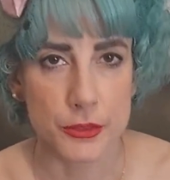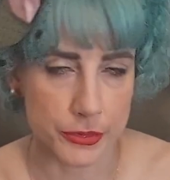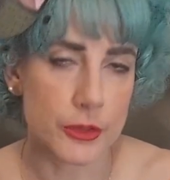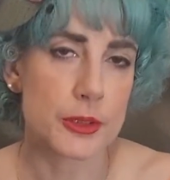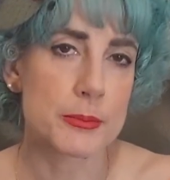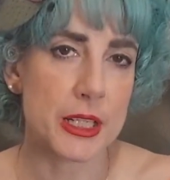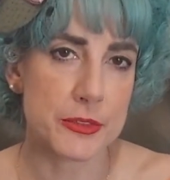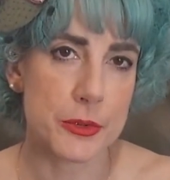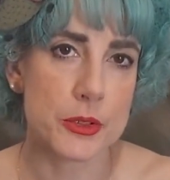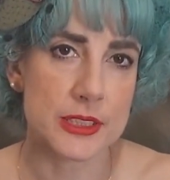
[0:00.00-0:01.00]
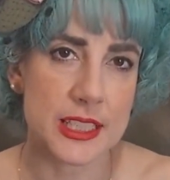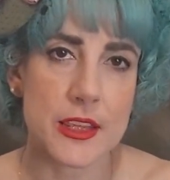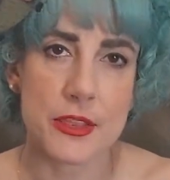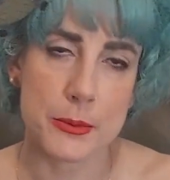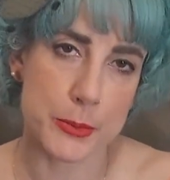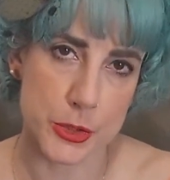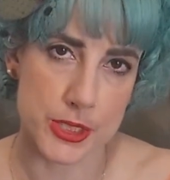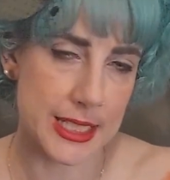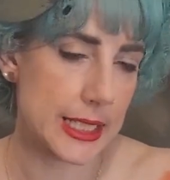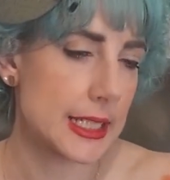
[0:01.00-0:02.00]
for my 40th
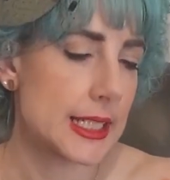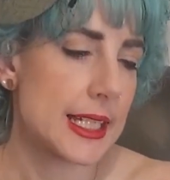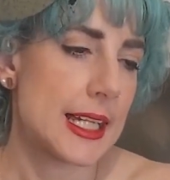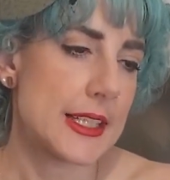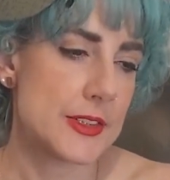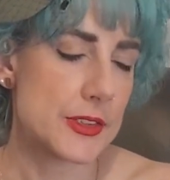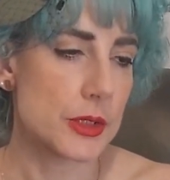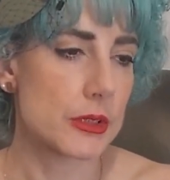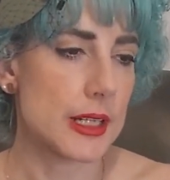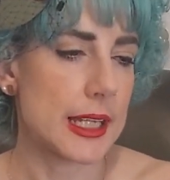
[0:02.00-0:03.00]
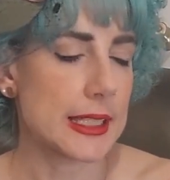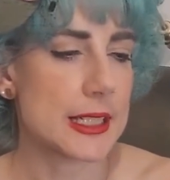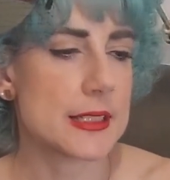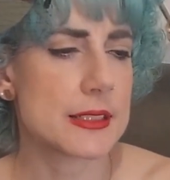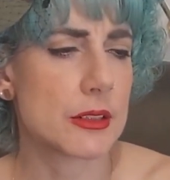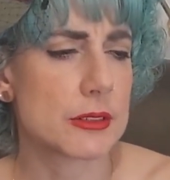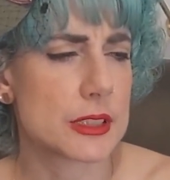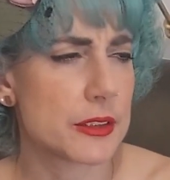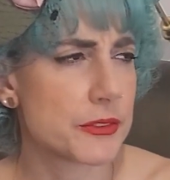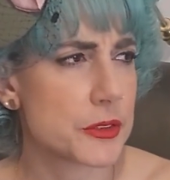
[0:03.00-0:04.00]
birthday. And so I get it on
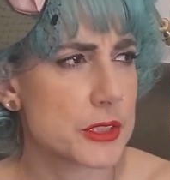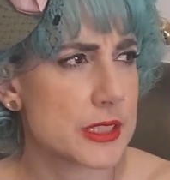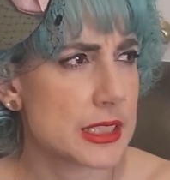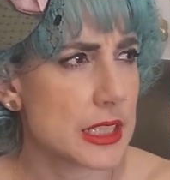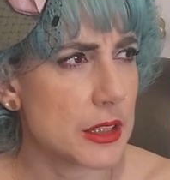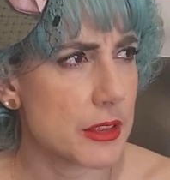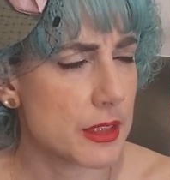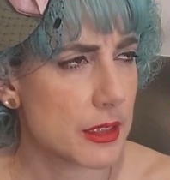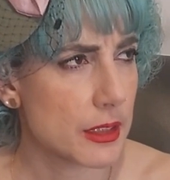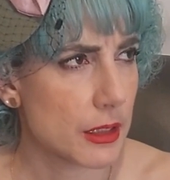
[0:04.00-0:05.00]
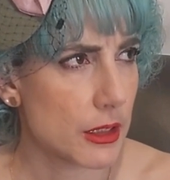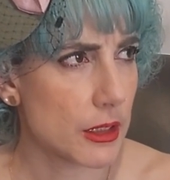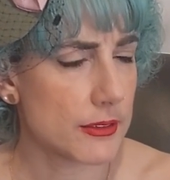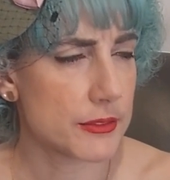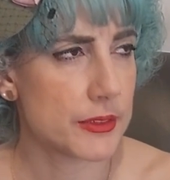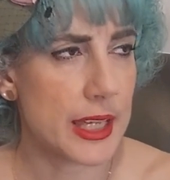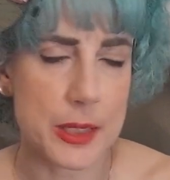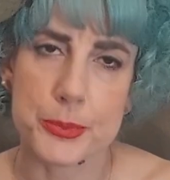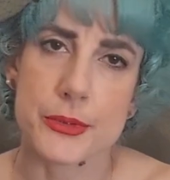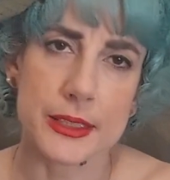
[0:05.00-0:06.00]
the 14th of
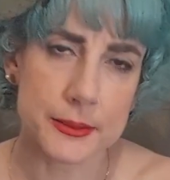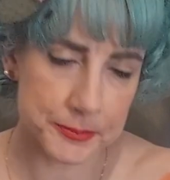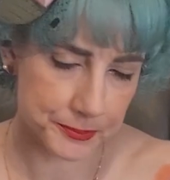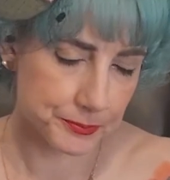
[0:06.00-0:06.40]
April,